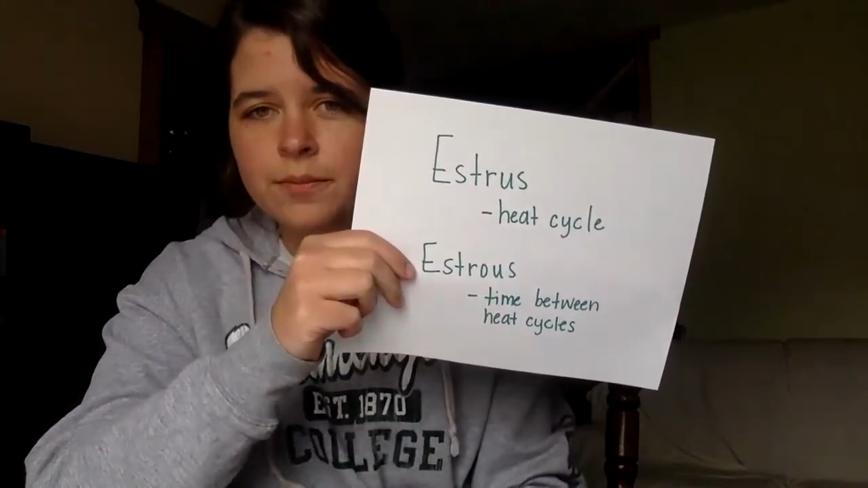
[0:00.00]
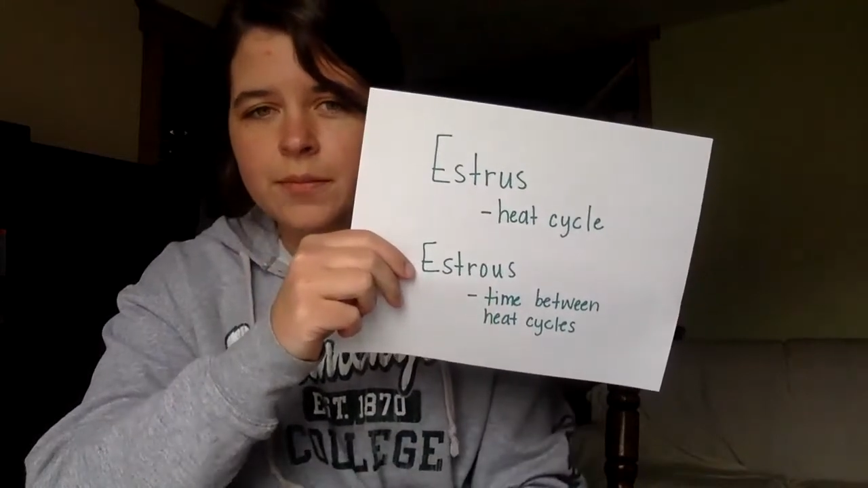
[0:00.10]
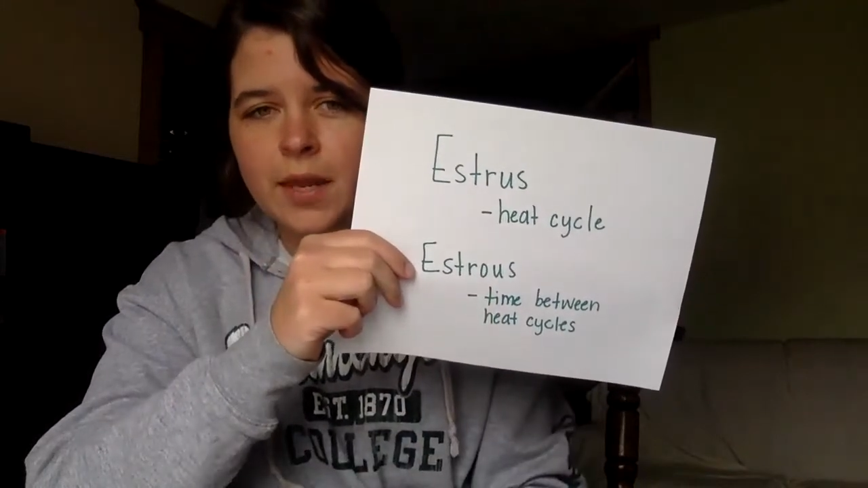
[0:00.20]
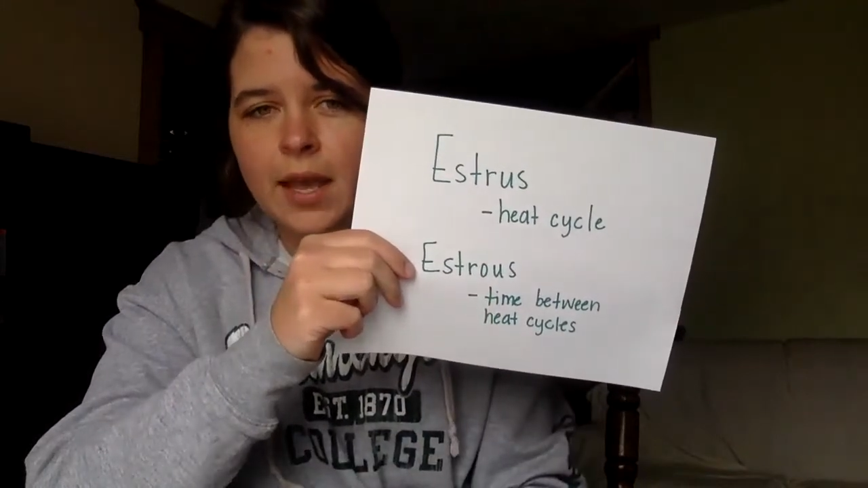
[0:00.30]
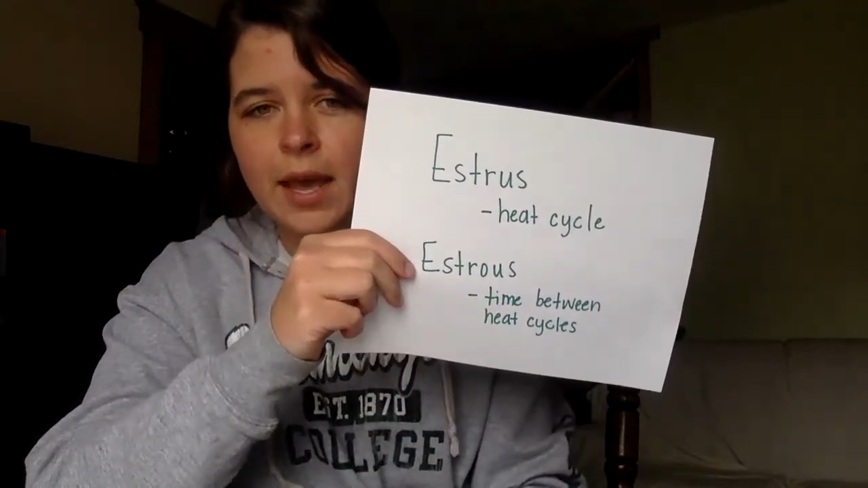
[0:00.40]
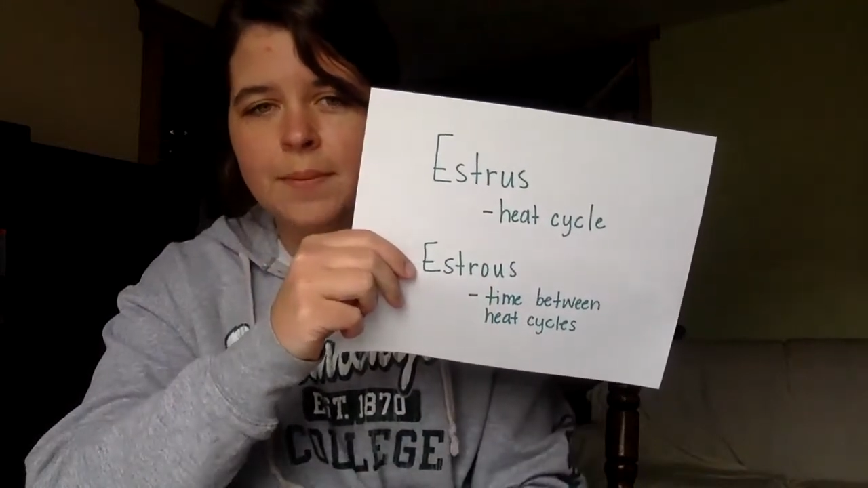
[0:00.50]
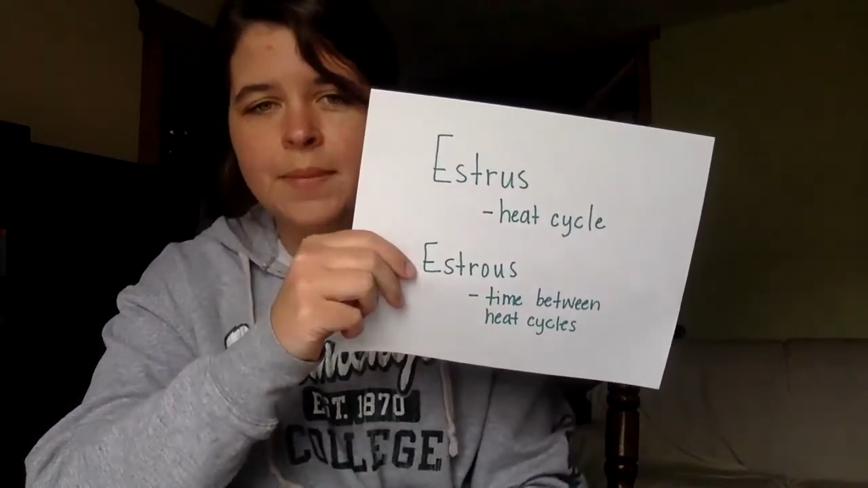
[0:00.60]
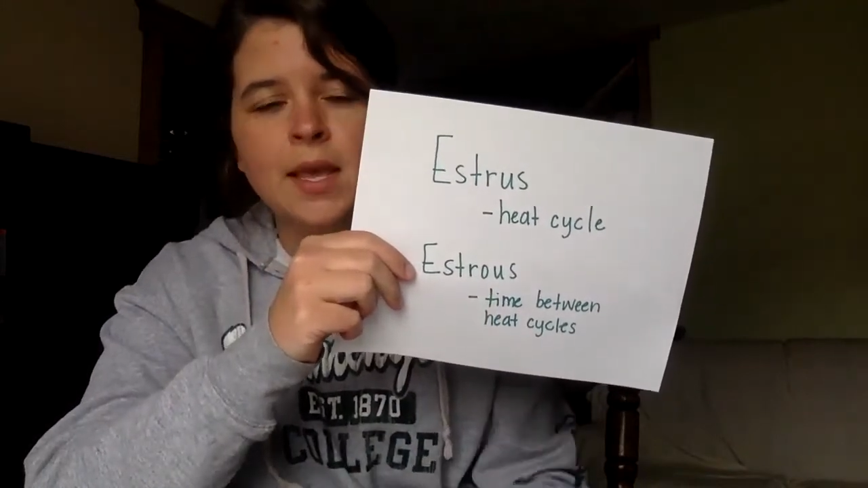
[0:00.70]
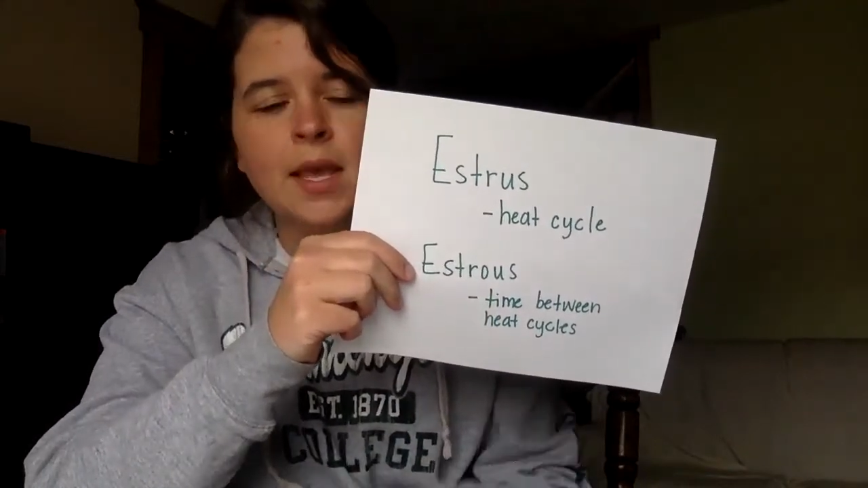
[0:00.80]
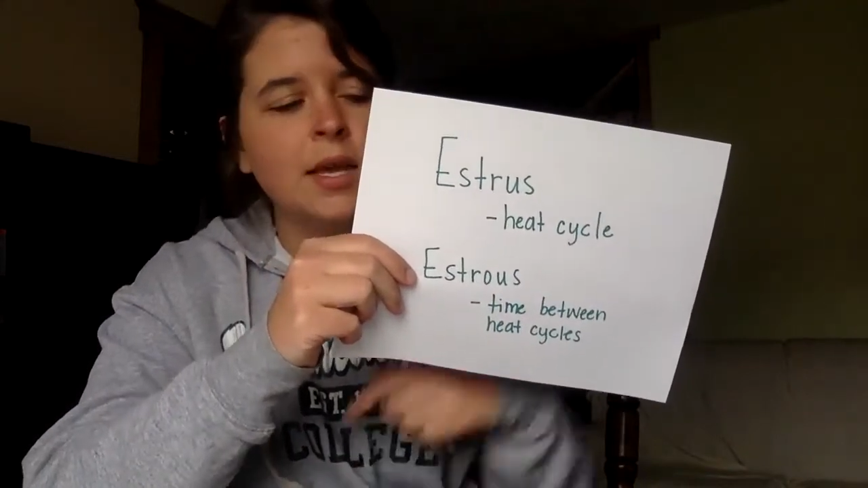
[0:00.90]
Okay,
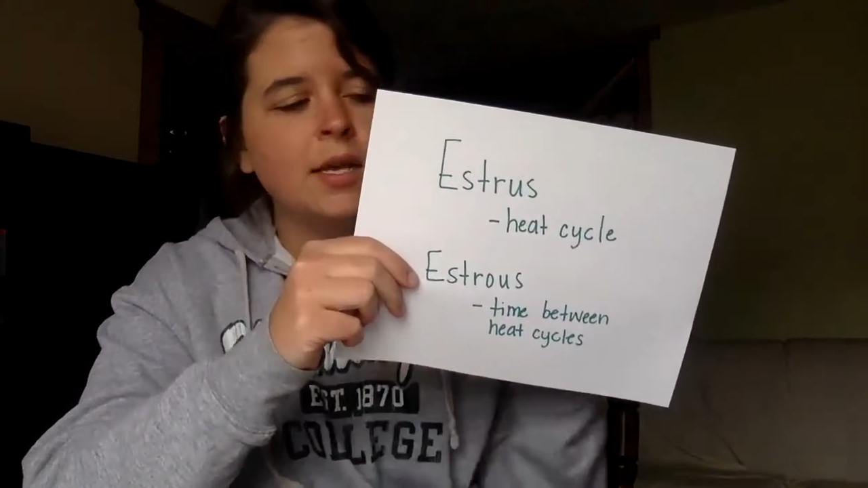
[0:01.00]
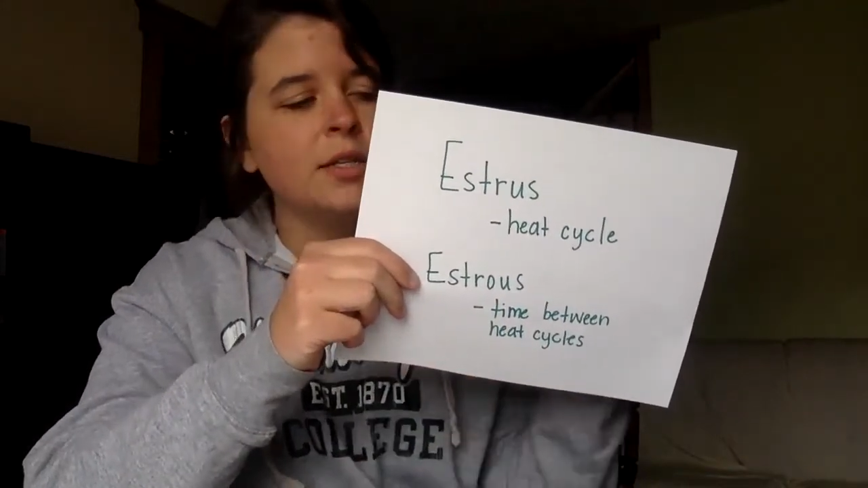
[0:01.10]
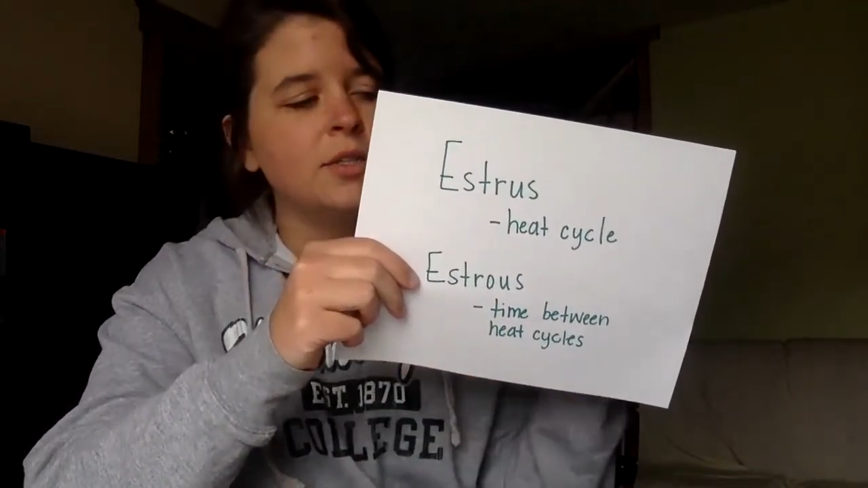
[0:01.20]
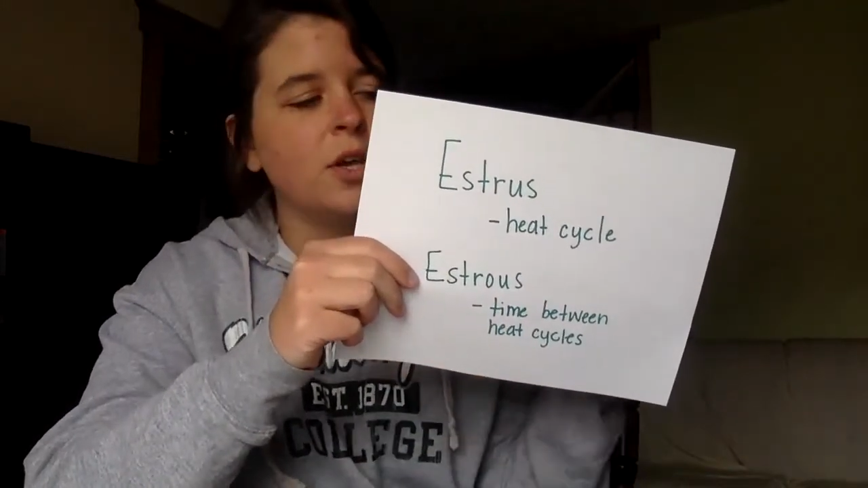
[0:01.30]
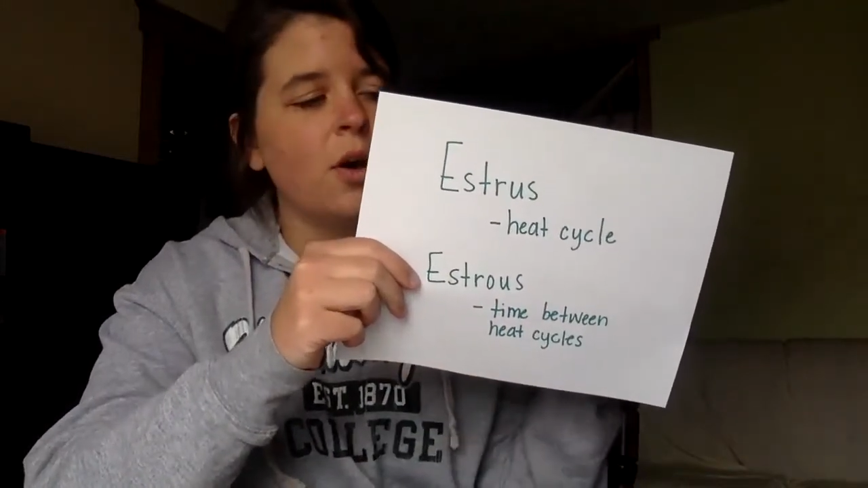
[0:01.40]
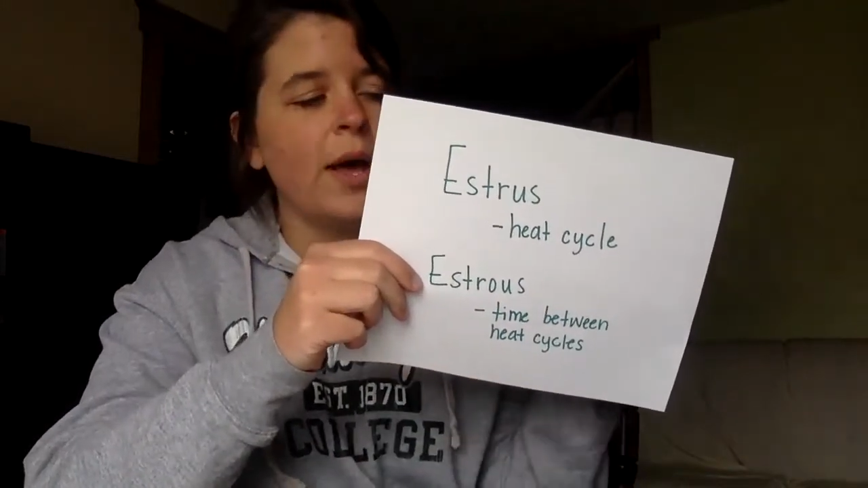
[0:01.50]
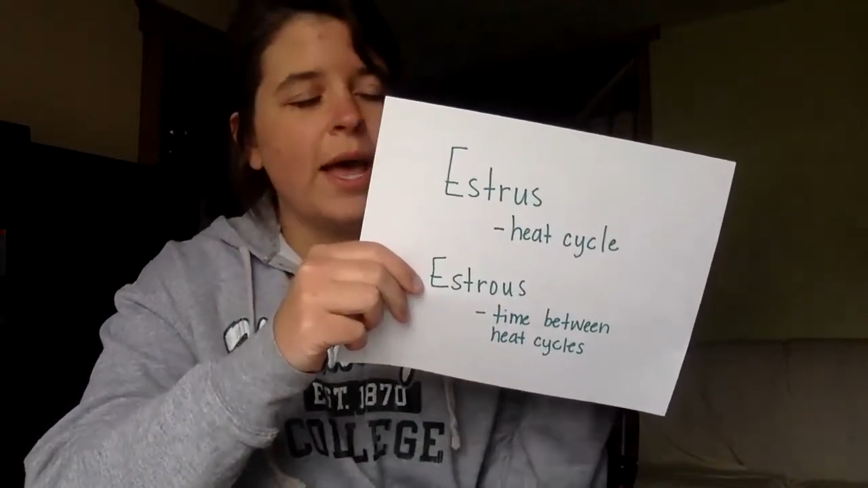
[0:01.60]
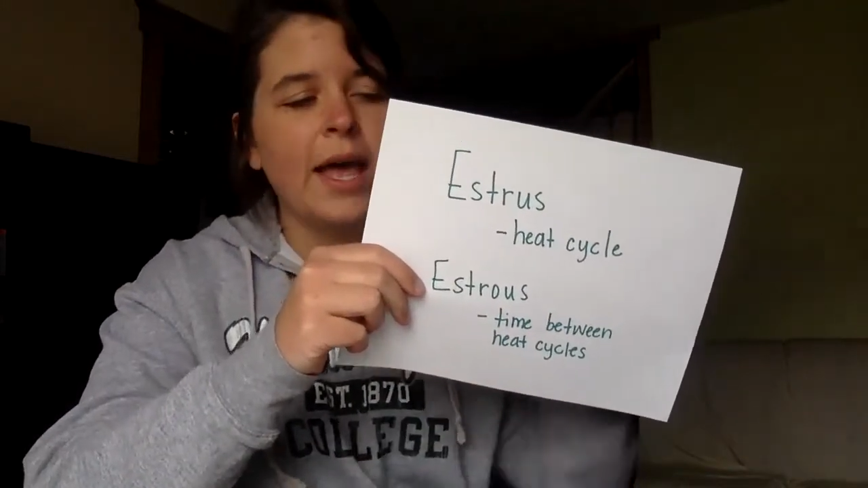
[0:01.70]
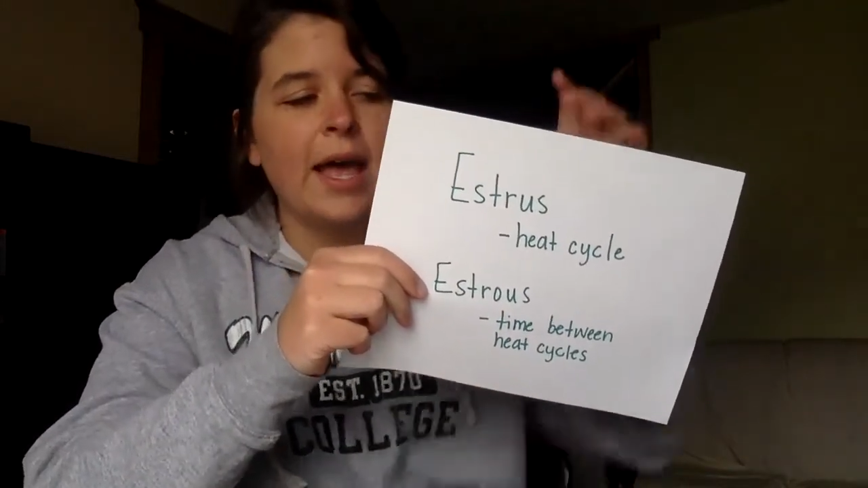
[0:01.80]
so